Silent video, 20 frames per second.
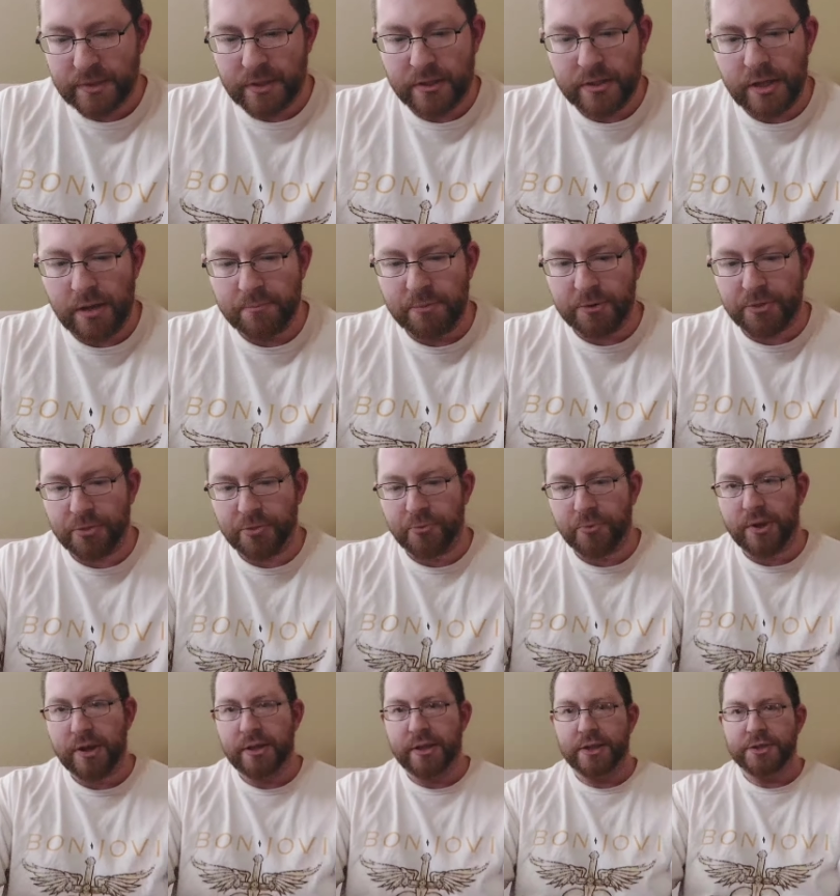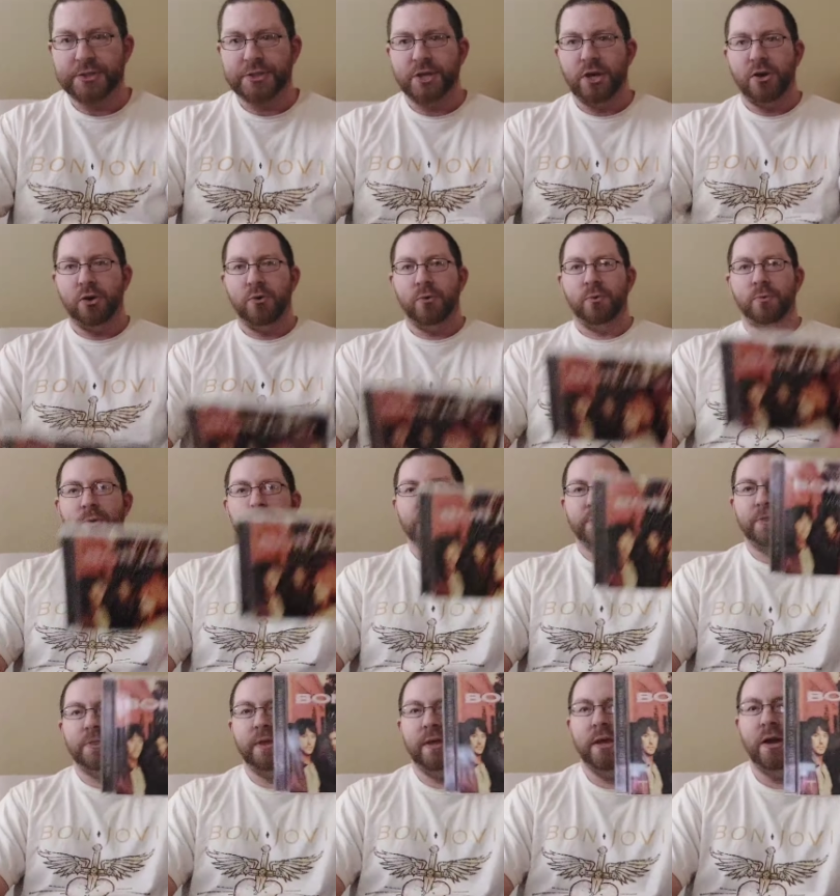Number three, let's go
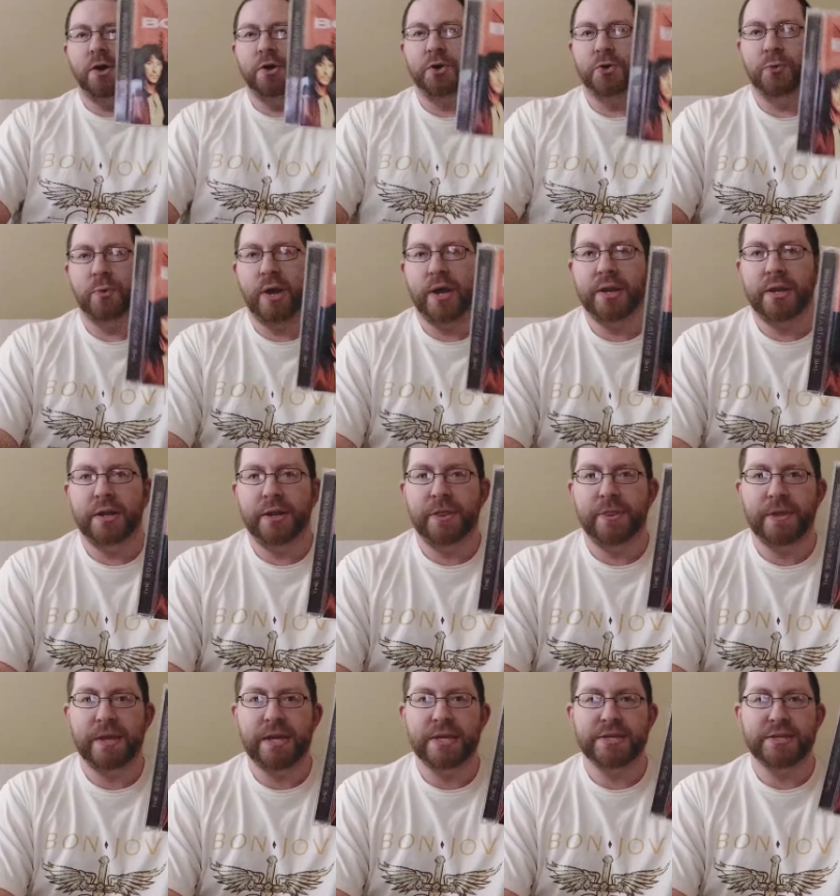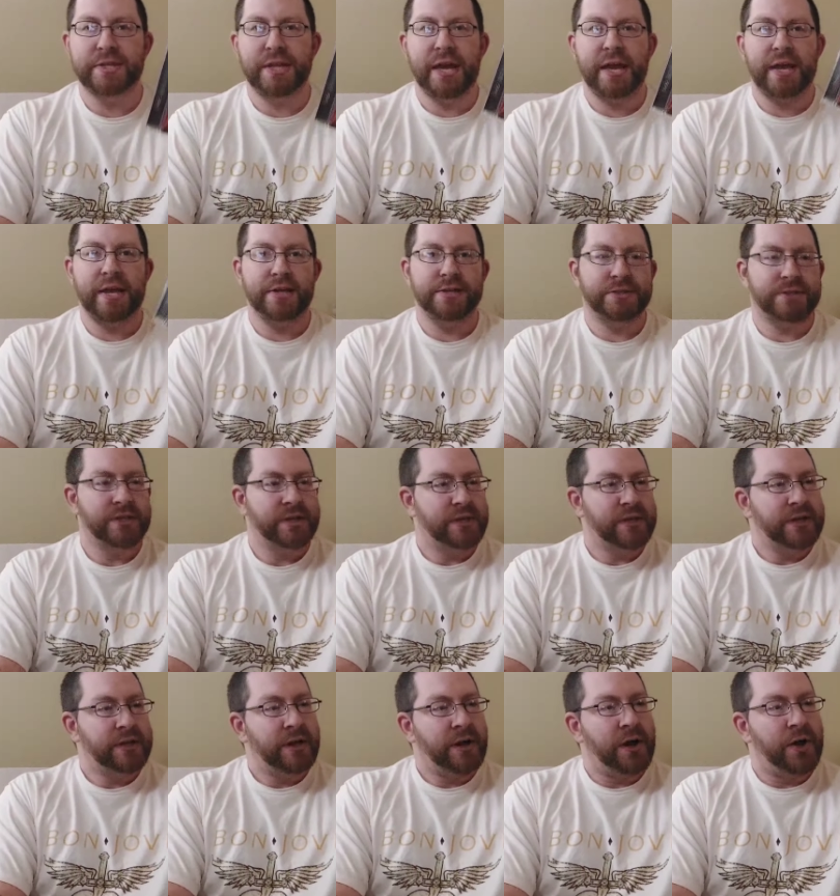with the underrated these days.
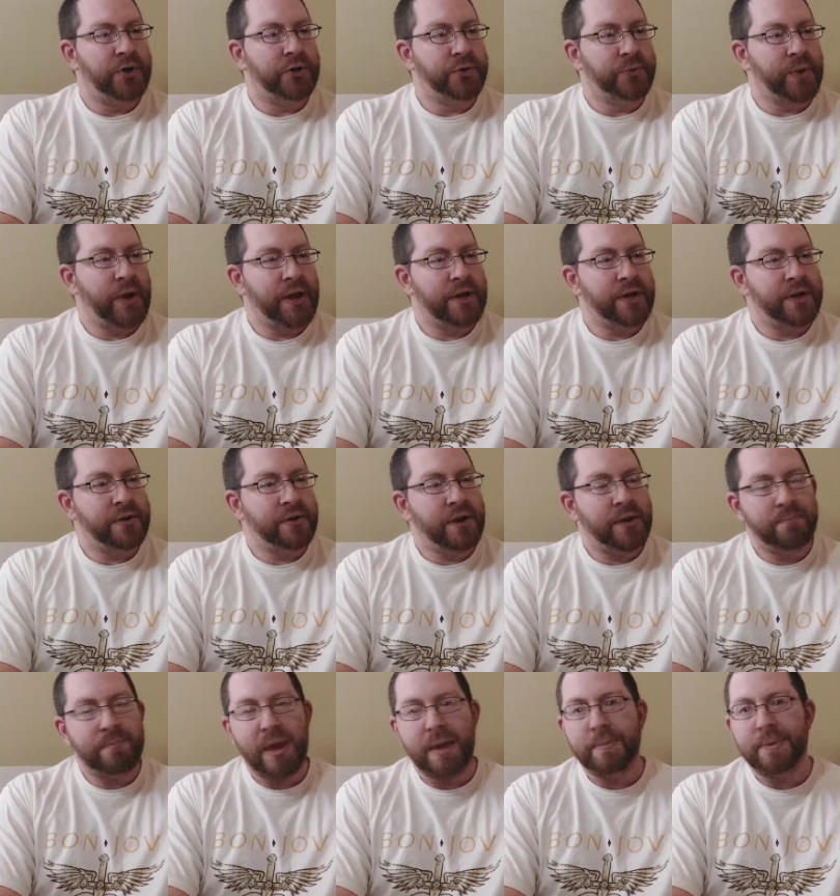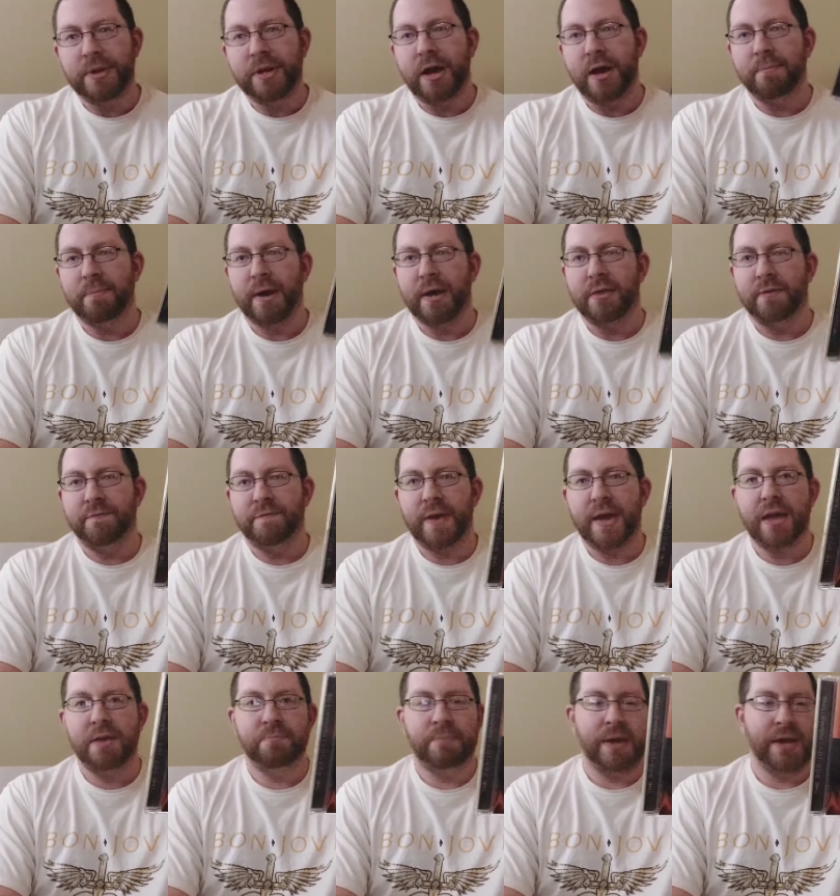Underrated, maybe not by the
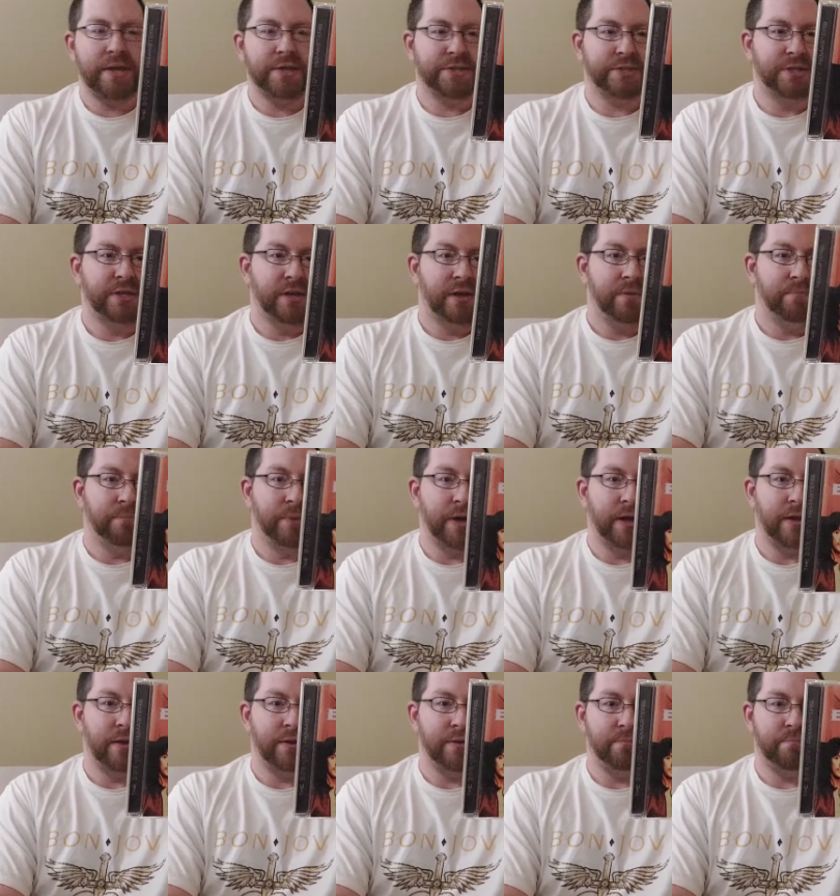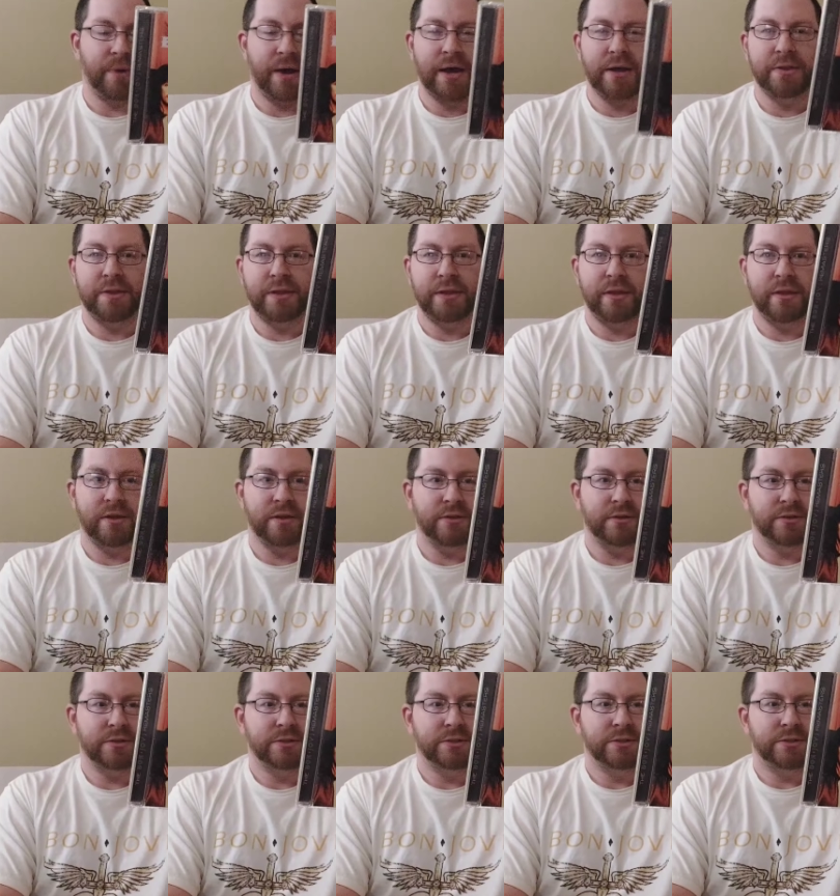fan base, but by the,
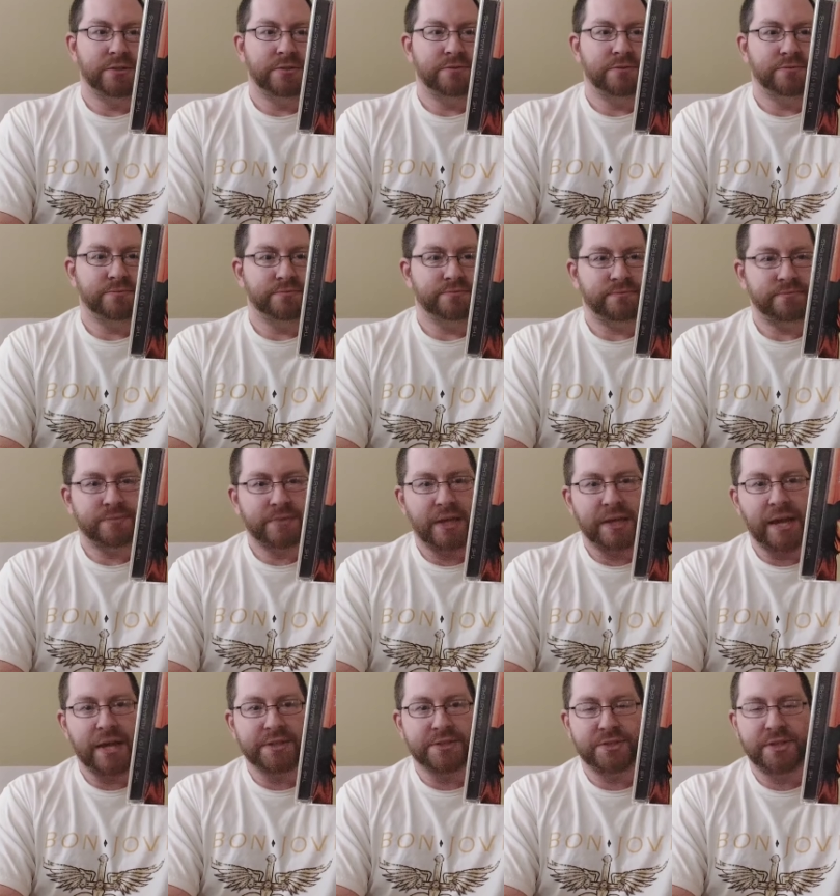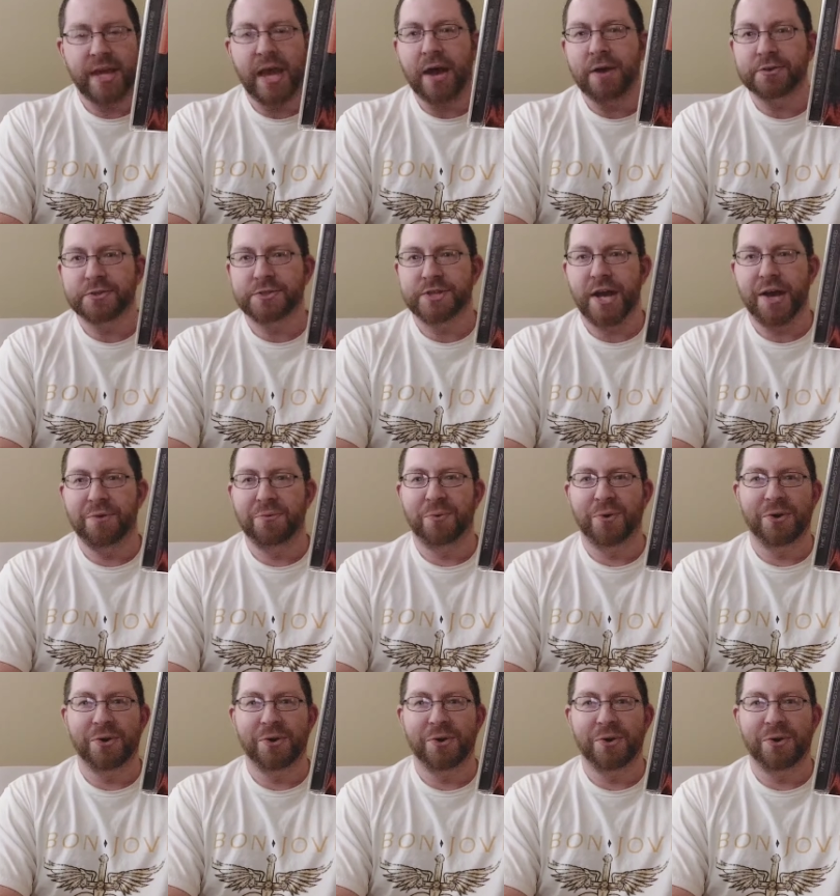I guess, the outside